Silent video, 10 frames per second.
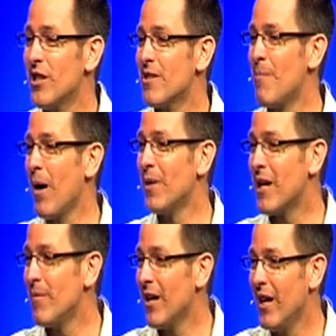is about
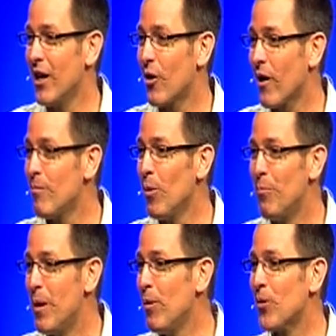becoming an incredible
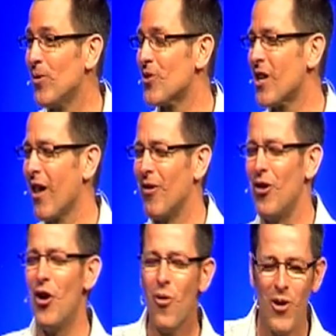biblical scholar,
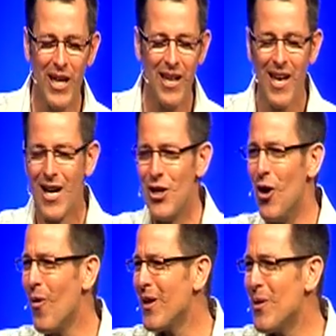knowing
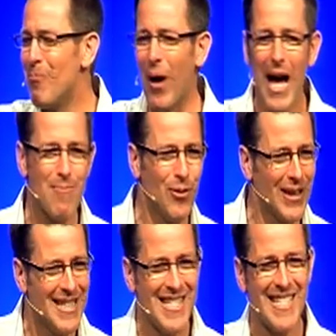the Bible
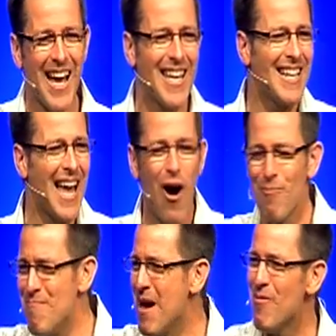inside and out,
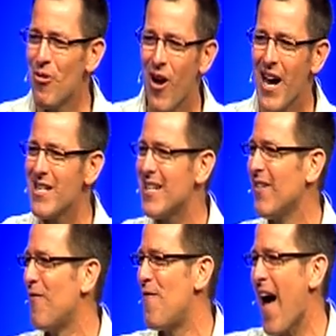memorizing
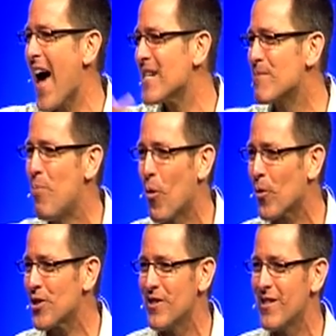vast
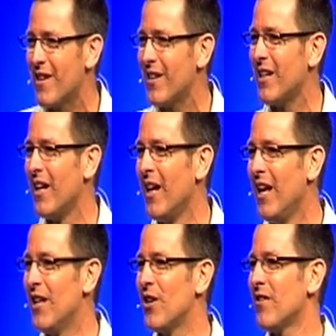portions of it.
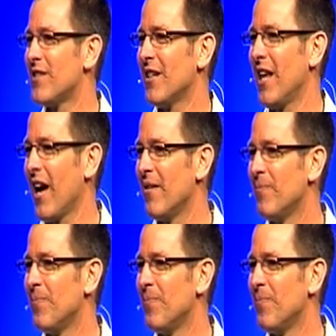He could have said that.